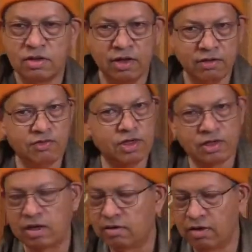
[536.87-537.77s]

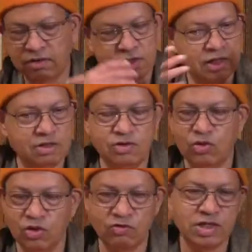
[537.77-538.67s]
Everything,
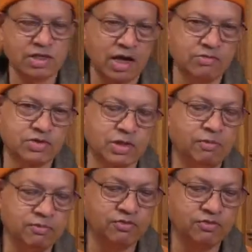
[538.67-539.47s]
you always have some